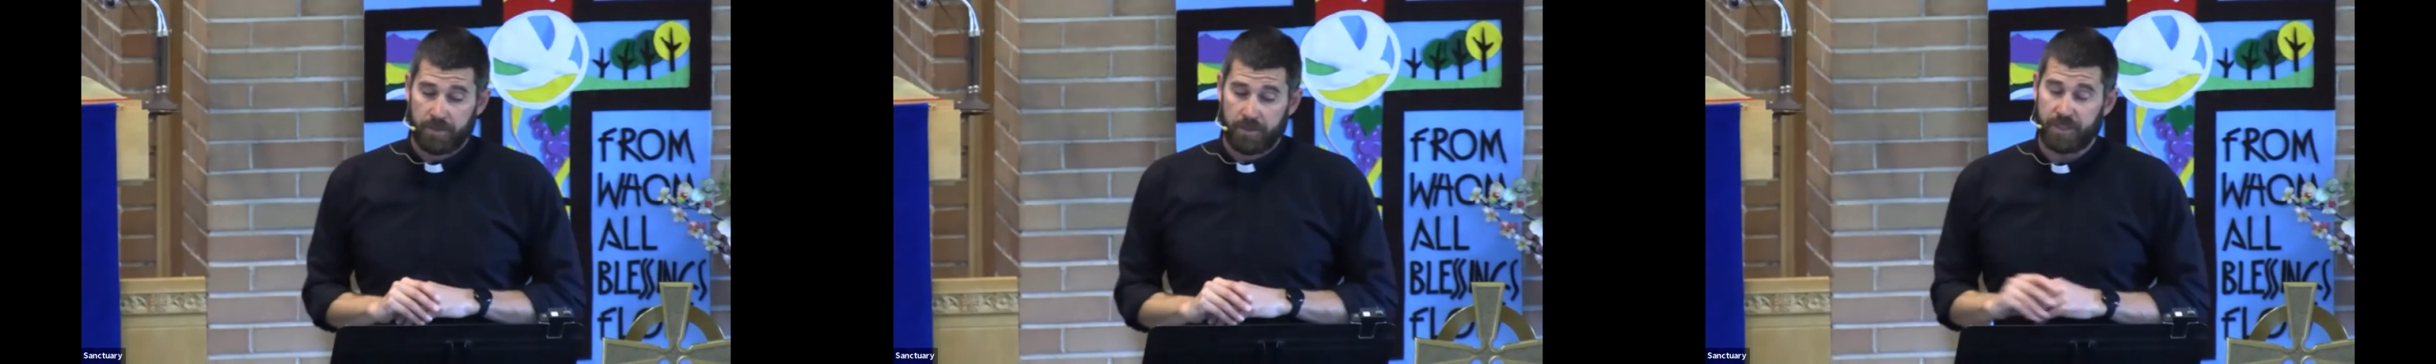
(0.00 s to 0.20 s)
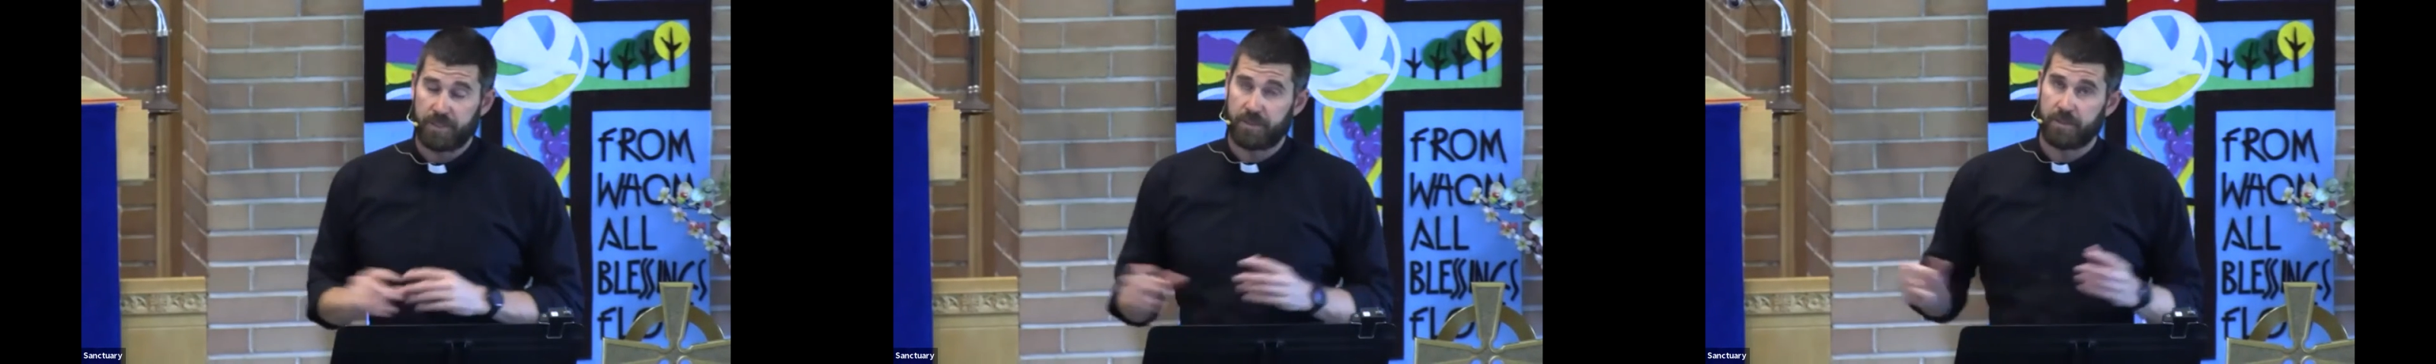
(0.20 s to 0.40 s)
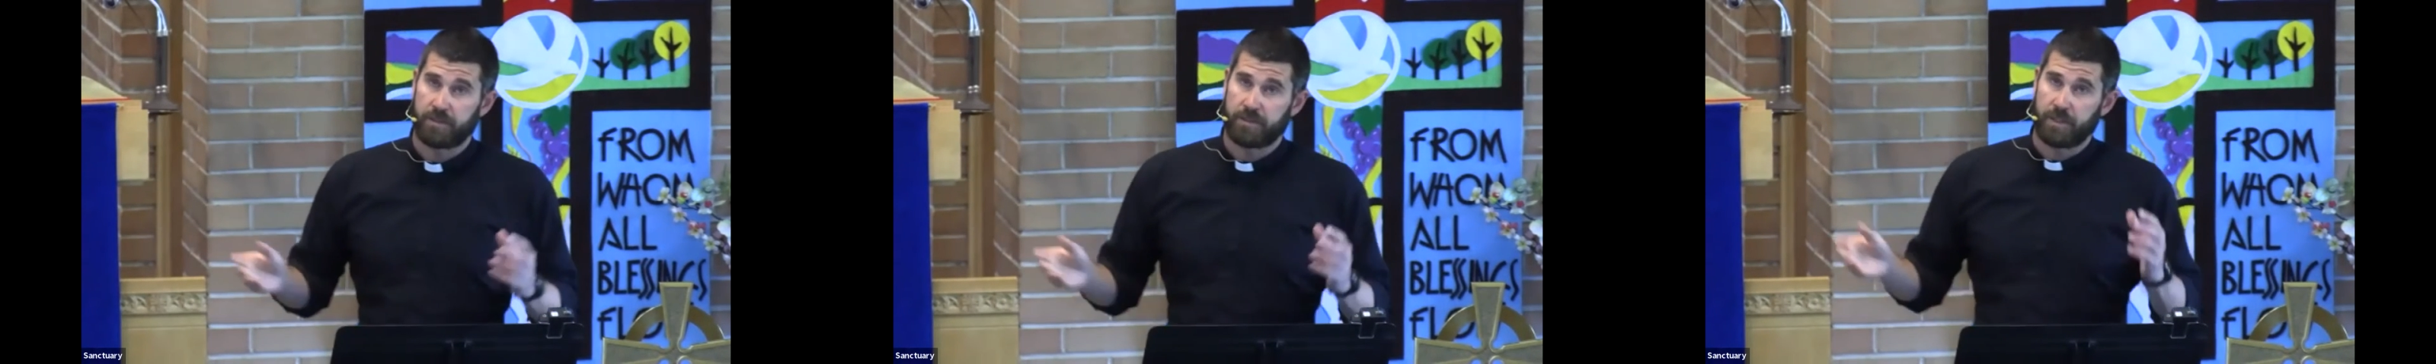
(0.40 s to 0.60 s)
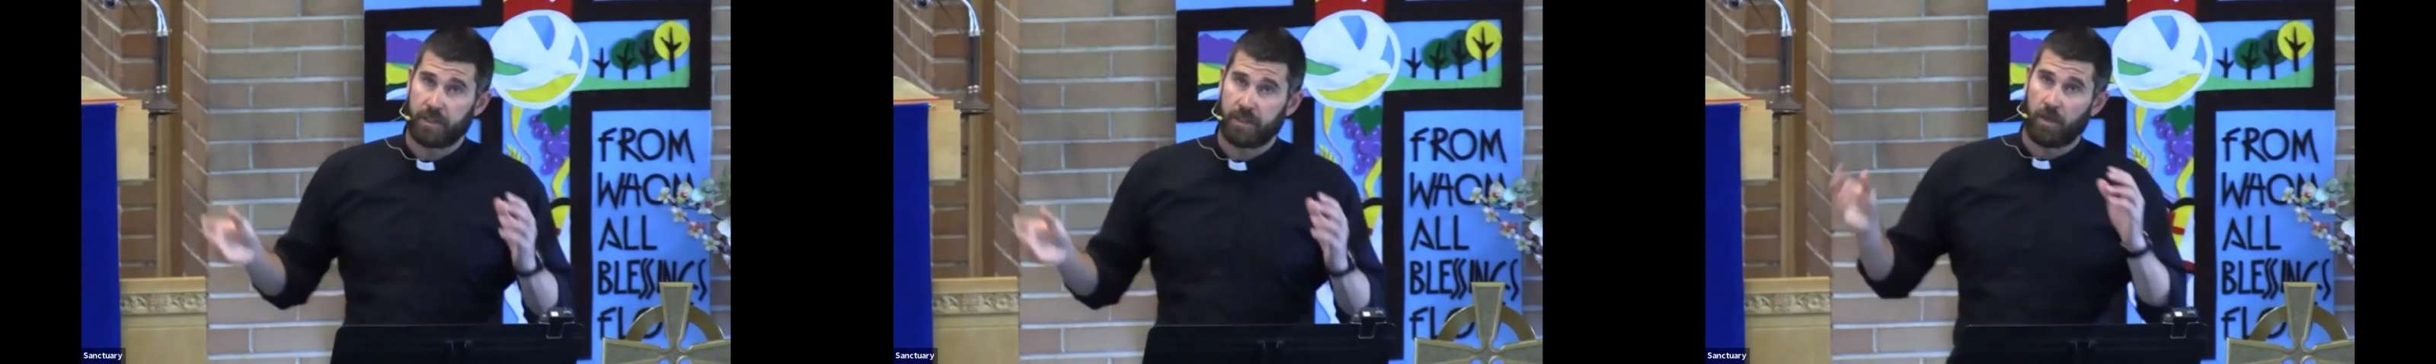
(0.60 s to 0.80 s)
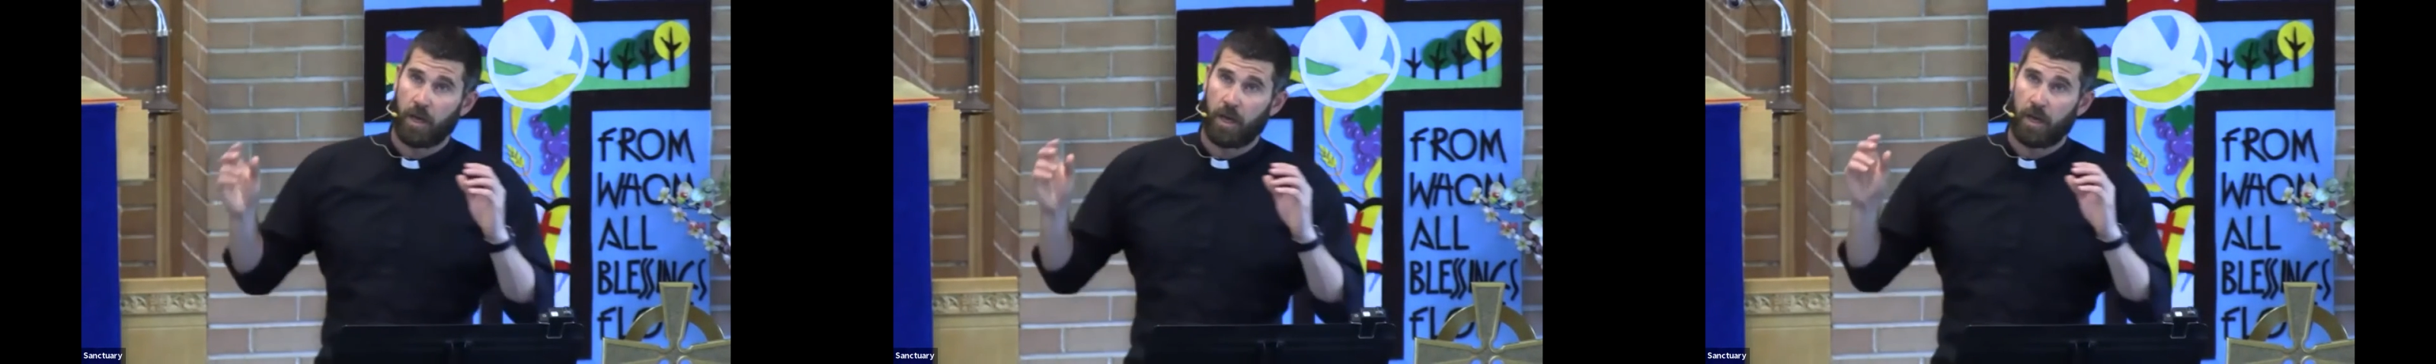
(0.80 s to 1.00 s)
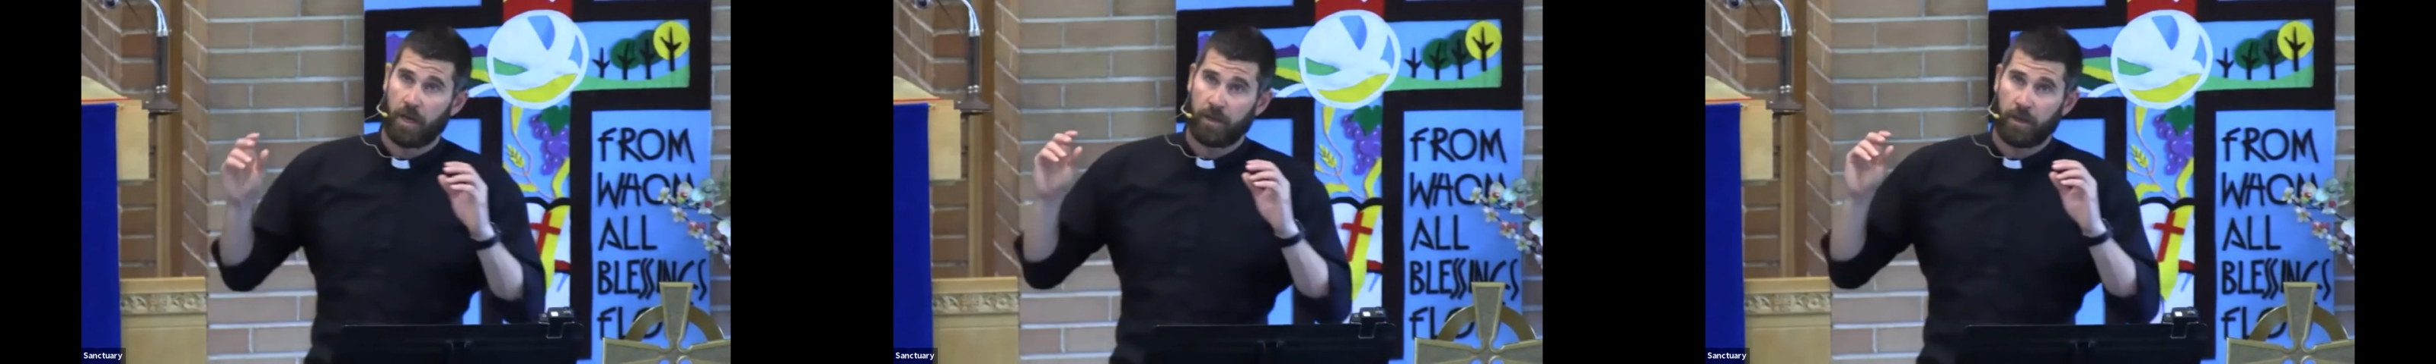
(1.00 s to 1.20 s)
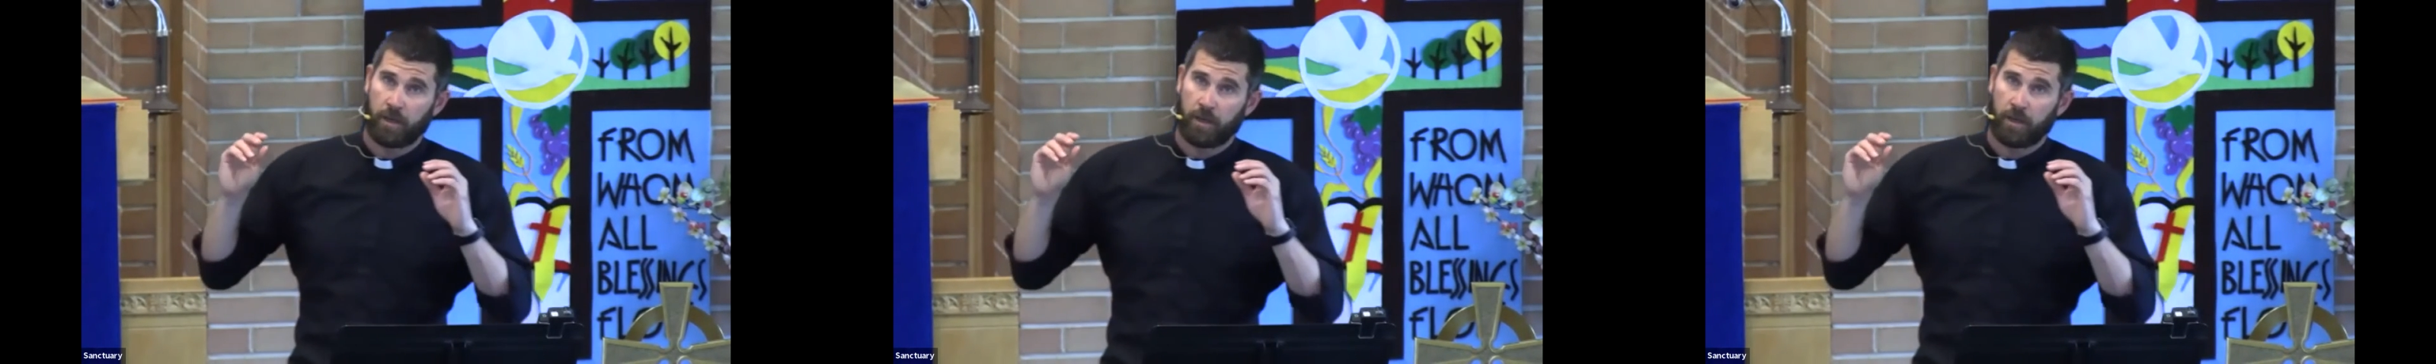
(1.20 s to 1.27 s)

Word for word: Jesus and God